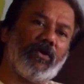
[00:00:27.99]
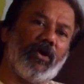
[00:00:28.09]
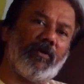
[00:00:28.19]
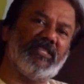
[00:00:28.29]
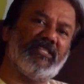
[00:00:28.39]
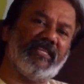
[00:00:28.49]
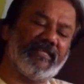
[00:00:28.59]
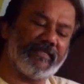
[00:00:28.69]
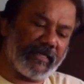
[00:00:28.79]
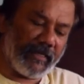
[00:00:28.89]
common
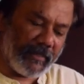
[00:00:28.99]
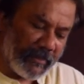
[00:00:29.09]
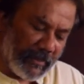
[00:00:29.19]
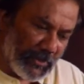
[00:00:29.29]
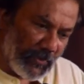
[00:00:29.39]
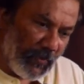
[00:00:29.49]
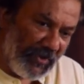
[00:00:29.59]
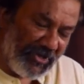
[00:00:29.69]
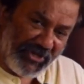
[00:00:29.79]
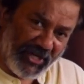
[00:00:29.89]
things
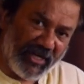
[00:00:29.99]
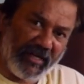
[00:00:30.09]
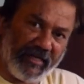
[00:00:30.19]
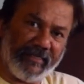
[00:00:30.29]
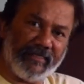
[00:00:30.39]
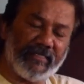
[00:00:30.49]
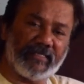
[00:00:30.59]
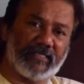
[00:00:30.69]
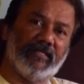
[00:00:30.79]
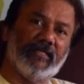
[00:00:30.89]
we hear
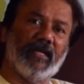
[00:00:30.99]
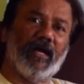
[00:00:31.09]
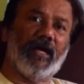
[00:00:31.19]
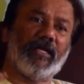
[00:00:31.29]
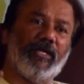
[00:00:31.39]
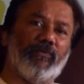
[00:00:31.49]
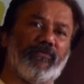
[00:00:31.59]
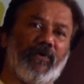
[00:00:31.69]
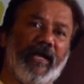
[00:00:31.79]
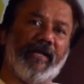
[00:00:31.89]
is give
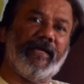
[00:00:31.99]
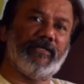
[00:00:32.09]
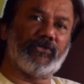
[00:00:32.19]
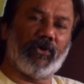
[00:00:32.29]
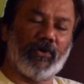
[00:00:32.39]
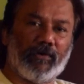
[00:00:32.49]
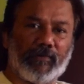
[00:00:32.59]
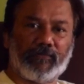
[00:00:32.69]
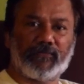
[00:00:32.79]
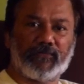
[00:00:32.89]
5 days
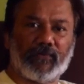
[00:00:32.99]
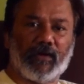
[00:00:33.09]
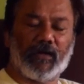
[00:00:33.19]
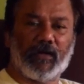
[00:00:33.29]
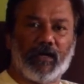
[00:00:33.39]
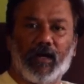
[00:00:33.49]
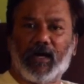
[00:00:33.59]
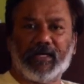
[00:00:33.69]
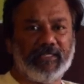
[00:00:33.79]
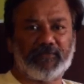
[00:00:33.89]
of
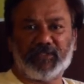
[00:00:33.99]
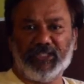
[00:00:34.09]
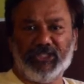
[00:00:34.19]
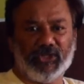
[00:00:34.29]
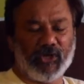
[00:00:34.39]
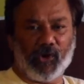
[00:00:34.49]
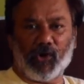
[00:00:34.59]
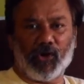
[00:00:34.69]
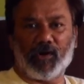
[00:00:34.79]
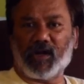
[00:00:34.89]
IFT
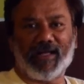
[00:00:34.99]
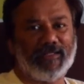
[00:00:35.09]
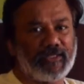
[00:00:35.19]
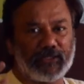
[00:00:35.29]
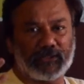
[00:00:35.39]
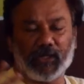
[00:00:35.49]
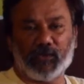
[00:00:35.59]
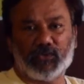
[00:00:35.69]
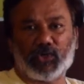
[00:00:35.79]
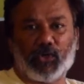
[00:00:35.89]
or
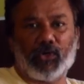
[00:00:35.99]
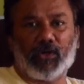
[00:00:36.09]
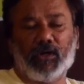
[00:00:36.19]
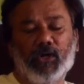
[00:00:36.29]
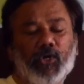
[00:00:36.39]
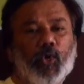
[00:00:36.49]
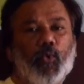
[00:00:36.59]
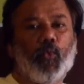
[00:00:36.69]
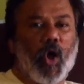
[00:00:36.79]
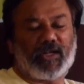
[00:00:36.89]
ultrasound or
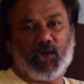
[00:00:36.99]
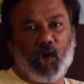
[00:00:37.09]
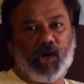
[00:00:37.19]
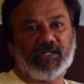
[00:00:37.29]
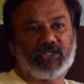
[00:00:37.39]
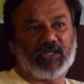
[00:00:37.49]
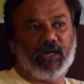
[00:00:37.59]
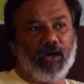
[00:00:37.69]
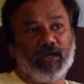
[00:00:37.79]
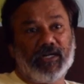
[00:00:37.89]
whatnot,
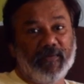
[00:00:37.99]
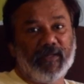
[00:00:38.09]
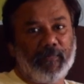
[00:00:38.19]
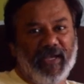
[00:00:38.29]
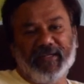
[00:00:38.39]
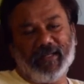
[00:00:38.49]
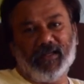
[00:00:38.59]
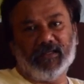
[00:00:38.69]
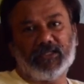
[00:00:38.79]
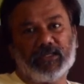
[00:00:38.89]
or even
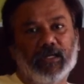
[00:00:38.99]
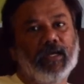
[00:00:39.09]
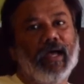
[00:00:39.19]
painkillers,